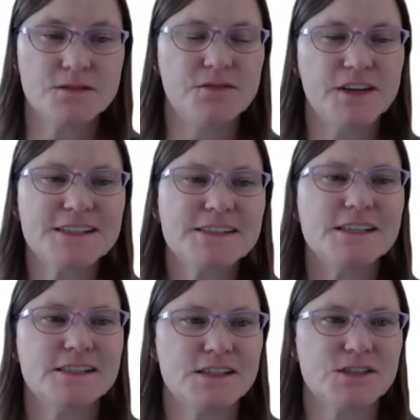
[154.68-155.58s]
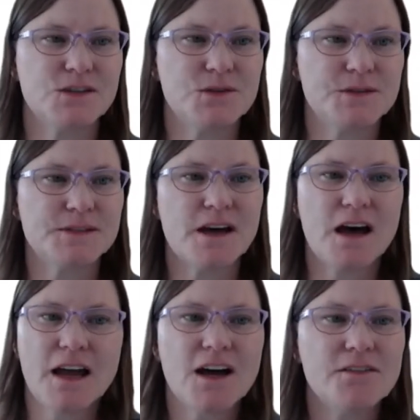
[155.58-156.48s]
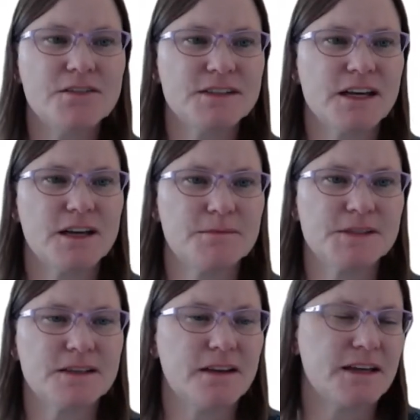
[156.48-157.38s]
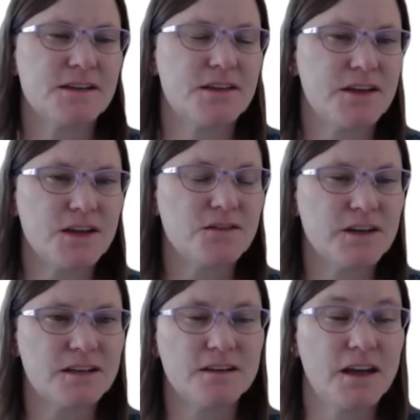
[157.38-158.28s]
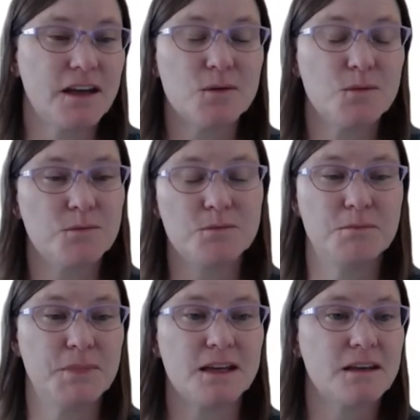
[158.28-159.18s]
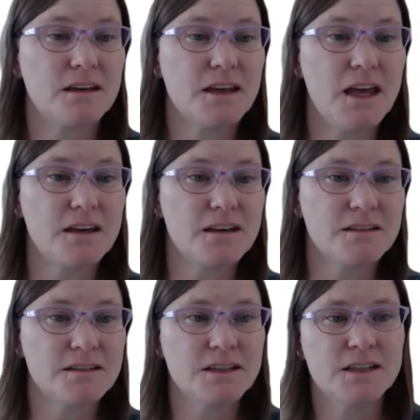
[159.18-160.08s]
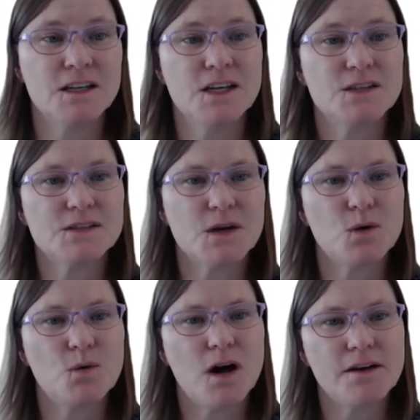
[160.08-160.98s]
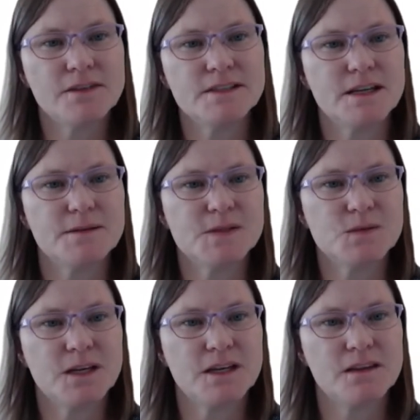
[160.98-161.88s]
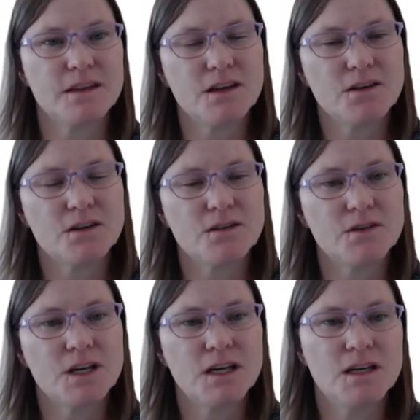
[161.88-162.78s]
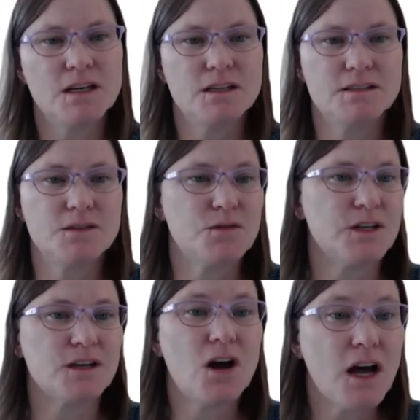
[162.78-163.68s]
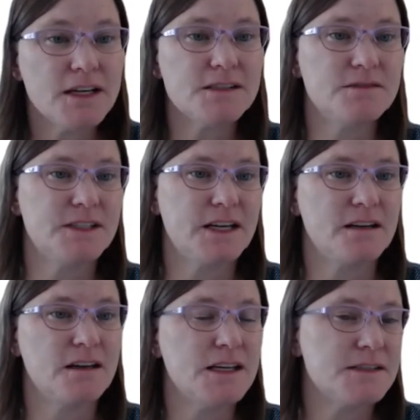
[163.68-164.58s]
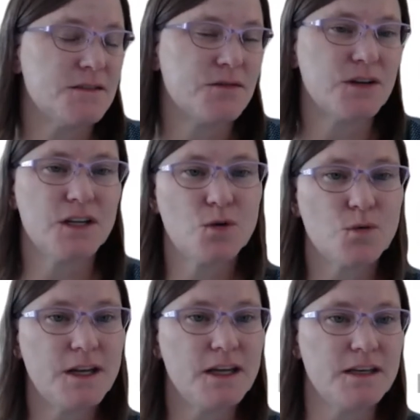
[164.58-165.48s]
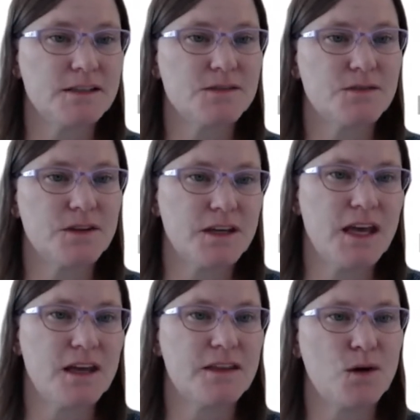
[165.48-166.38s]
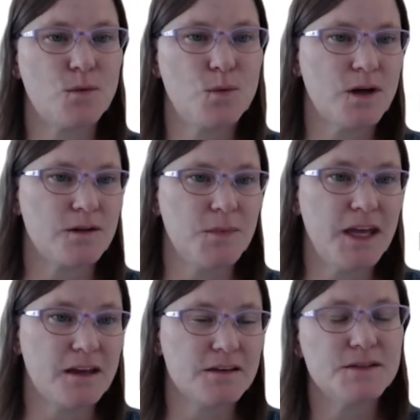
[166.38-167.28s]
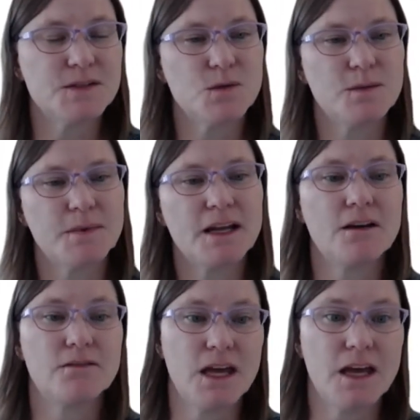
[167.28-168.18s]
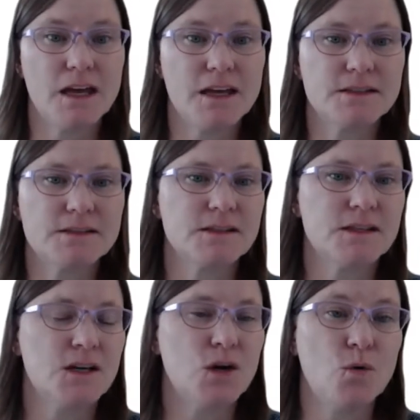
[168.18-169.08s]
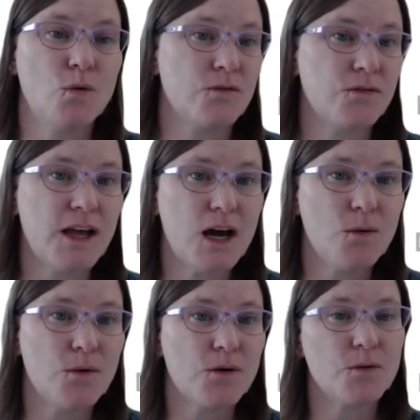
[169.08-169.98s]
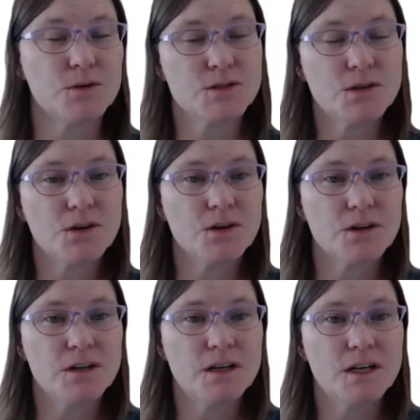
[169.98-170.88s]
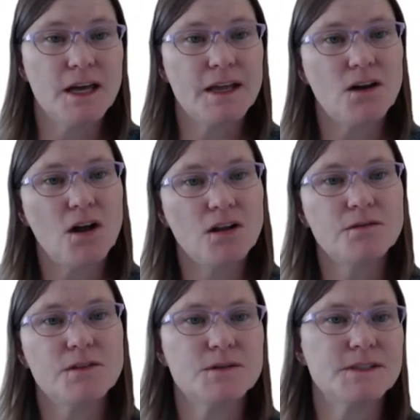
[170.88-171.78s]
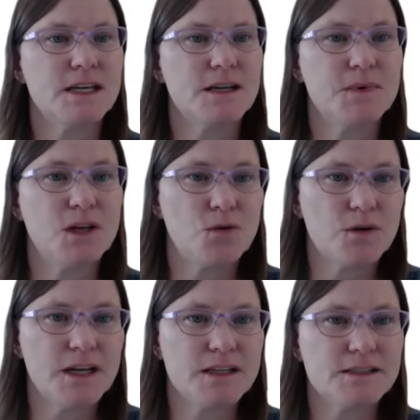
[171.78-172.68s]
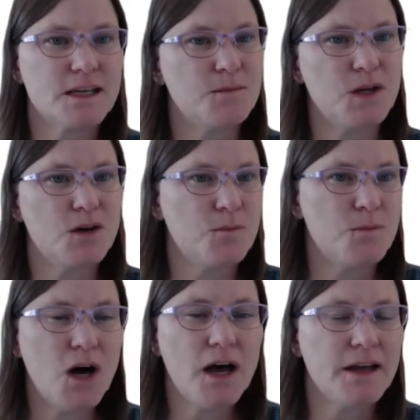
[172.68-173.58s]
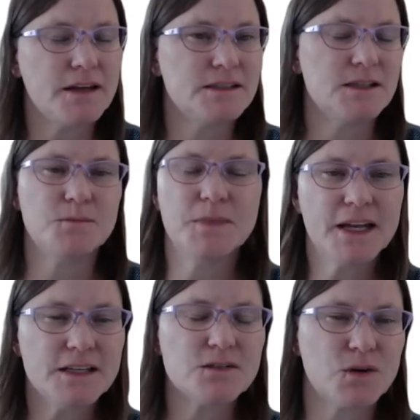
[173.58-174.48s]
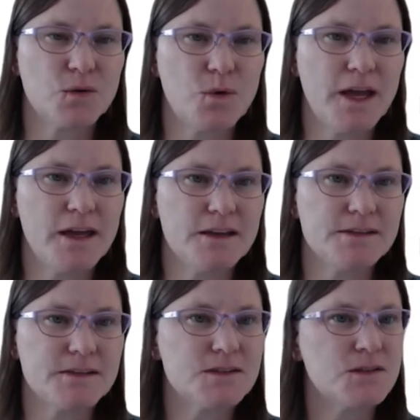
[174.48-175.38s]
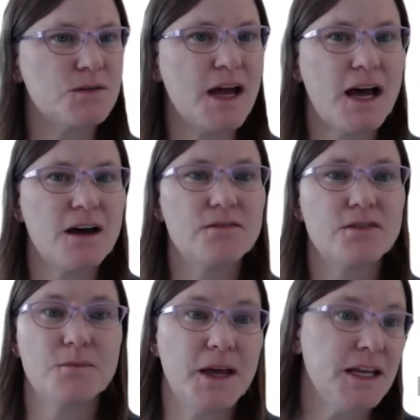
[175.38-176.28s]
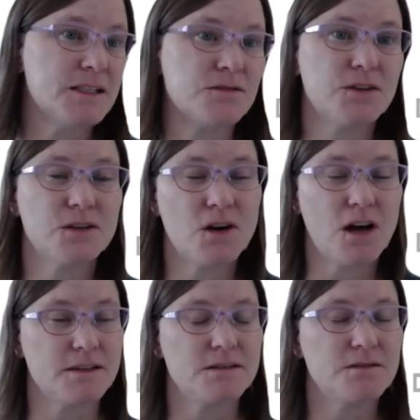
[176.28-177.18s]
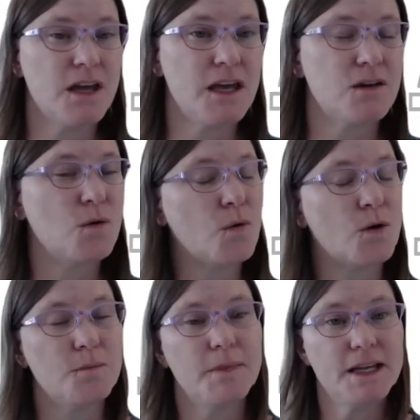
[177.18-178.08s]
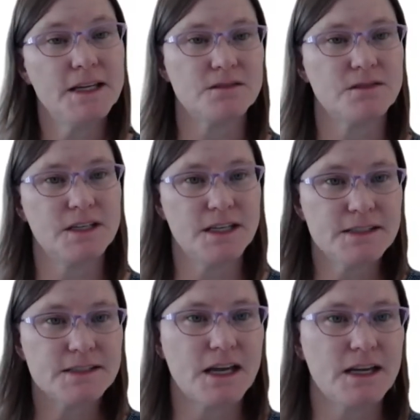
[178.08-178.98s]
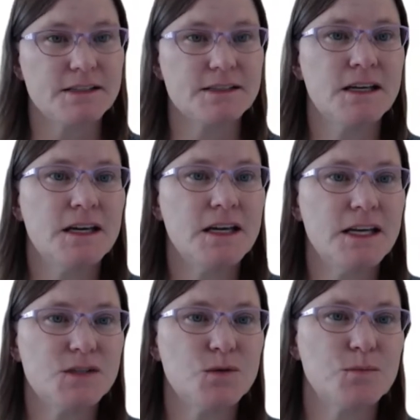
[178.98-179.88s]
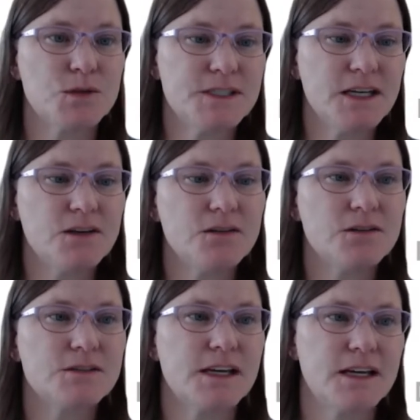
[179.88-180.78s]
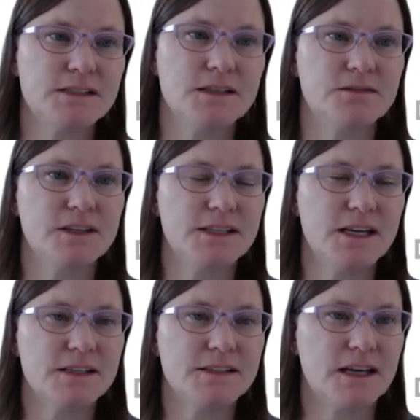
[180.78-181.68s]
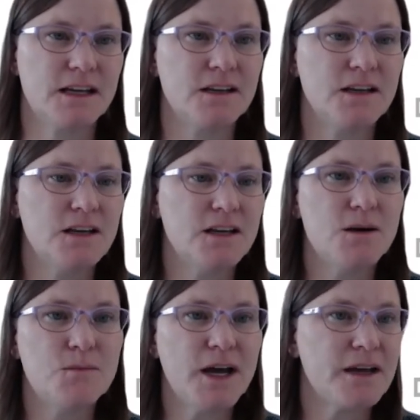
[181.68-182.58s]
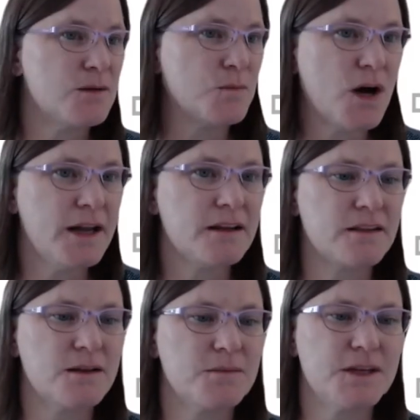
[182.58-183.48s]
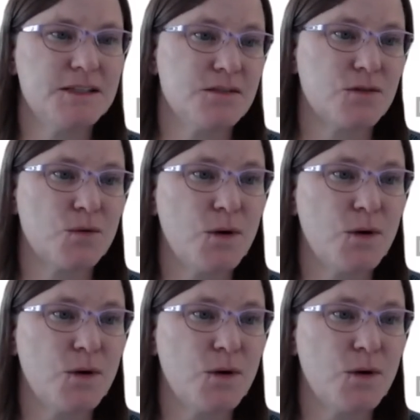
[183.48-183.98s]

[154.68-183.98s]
fix these issues, I oftentimes like to think of it like baking a cake. So oftentimes we can think of different kinds of data as different ingredients for the cake that we want to bake. So we might have eggs, or flour or sugar, and all of those same ingredients can be combined in many different ways to have many different kinds of cake or many different insights into a particular scientific data set by combining them in different